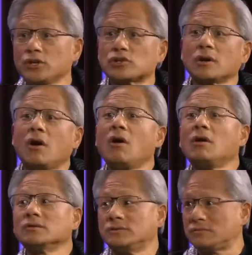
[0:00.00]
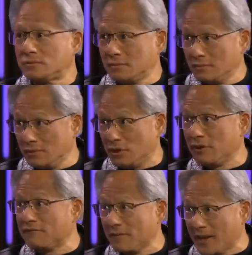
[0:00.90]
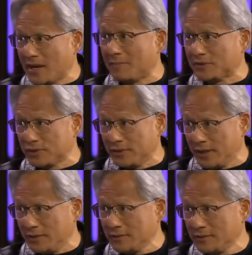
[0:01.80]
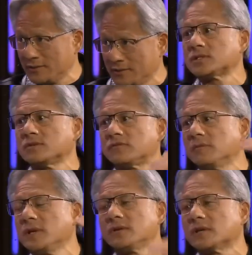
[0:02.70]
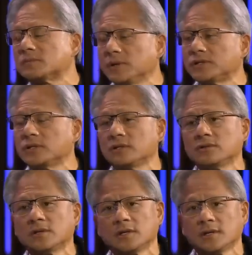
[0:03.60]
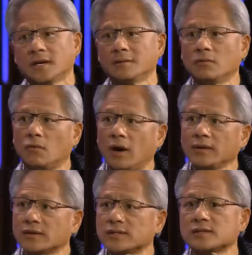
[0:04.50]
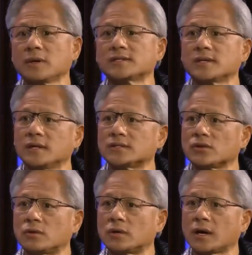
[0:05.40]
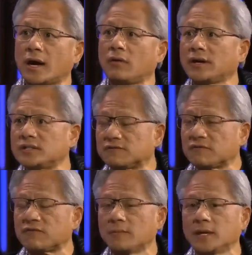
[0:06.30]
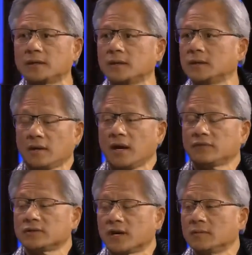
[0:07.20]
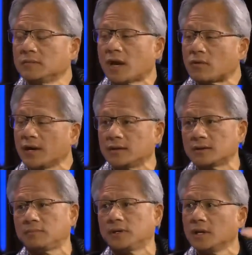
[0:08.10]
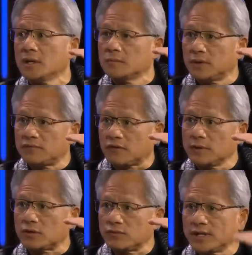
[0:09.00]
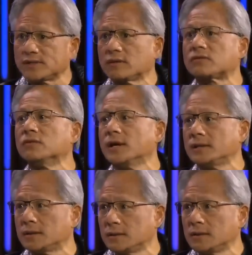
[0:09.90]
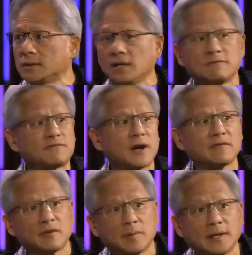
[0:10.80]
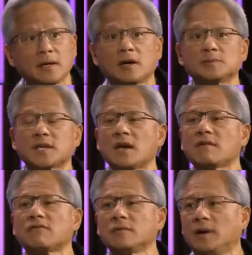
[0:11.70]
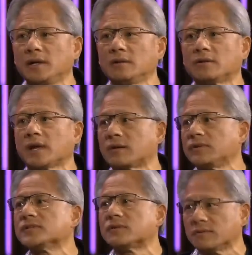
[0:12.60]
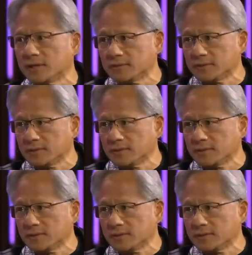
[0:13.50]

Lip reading: We should all learn from that opportunity. So for me to explain to you why that doesn't make sense or how I differ from it, half the time I'm not right. But for me to reason through it in front of everybody helps everybody learn how to reason through it.